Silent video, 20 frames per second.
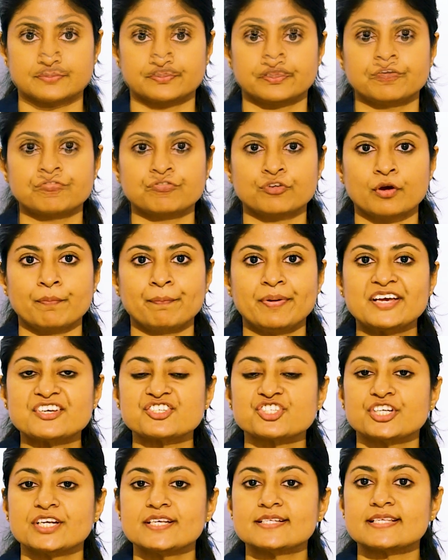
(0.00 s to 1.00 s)
If your
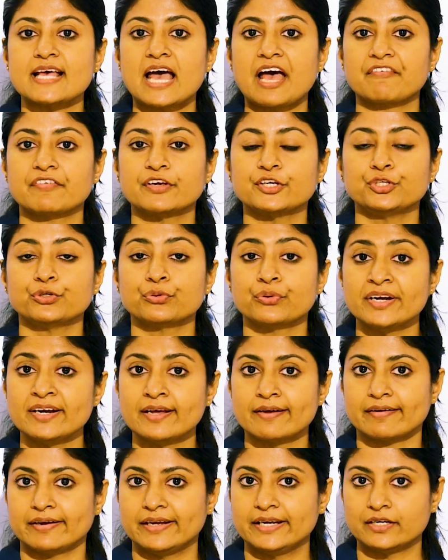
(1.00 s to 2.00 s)
patient is having
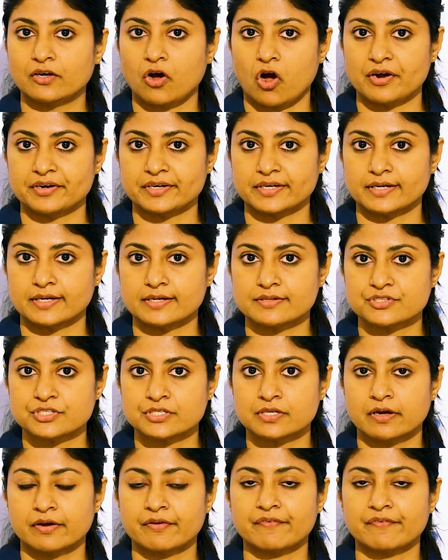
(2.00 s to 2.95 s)
urinary incontinence,